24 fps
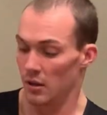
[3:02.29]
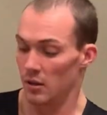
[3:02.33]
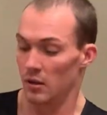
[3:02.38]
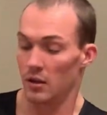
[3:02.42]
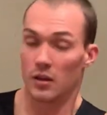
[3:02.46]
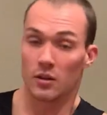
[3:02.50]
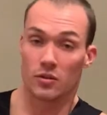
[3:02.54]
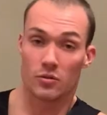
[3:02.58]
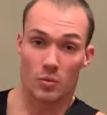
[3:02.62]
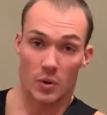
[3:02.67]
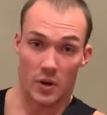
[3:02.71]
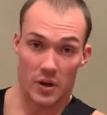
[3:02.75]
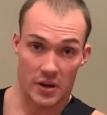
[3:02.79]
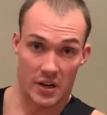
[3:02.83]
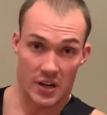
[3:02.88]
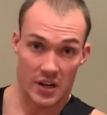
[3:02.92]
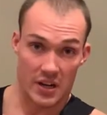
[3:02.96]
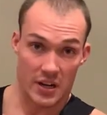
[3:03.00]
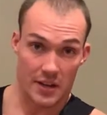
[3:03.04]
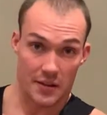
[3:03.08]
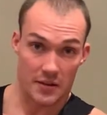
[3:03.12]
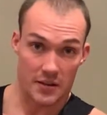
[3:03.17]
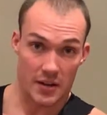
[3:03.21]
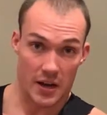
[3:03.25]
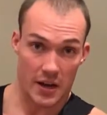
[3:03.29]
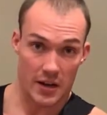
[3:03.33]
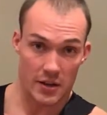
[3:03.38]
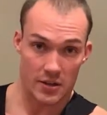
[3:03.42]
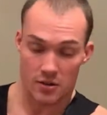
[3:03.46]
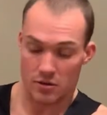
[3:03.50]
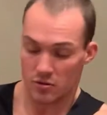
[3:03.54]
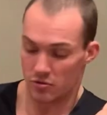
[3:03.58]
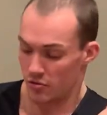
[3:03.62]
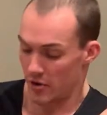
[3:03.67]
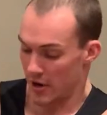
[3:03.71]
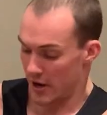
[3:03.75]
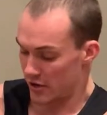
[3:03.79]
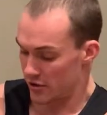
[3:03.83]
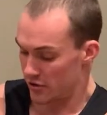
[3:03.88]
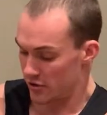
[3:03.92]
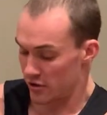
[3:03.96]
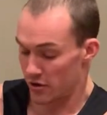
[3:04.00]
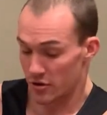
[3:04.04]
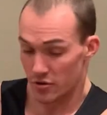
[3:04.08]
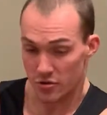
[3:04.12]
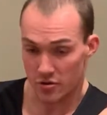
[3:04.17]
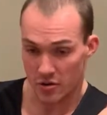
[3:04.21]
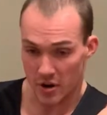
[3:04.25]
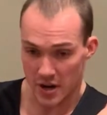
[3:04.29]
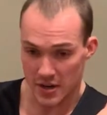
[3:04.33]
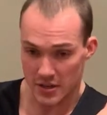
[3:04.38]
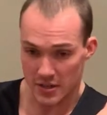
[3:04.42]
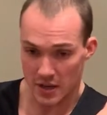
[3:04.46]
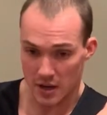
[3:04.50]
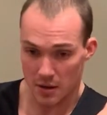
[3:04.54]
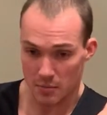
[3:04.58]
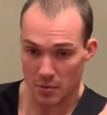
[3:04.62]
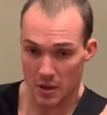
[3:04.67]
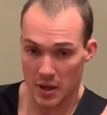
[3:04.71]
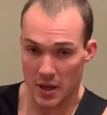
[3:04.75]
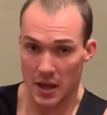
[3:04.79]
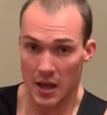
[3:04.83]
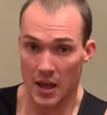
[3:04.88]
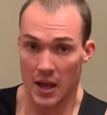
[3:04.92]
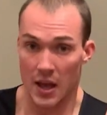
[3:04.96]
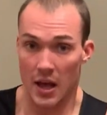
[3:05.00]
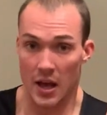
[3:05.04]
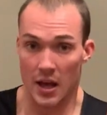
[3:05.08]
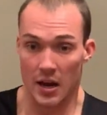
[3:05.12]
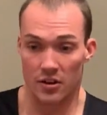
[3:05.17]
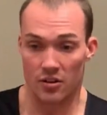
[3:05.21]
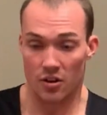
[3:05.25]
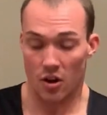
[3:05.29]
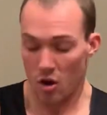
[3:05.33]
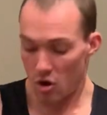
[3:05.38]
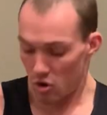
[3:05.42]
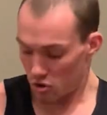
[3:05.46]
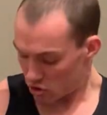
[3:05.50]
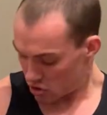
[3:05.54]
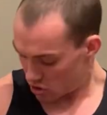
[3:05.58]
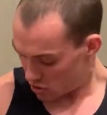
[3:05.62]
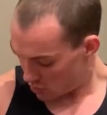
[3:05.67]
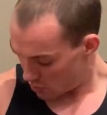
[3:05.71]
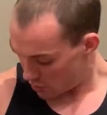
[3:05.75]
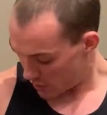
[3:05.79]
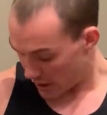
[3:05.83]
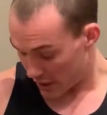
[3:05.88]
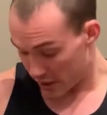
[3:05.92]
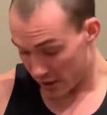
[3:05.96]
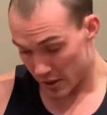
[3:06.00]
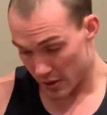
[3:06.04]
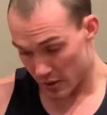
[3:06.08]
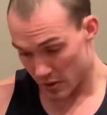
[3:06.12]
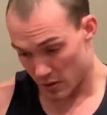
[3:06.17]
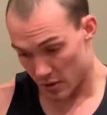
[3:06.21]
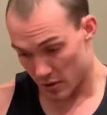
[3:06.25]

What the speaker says: It's where you're gonna get the tightest contraction in your tricep, and it's also where your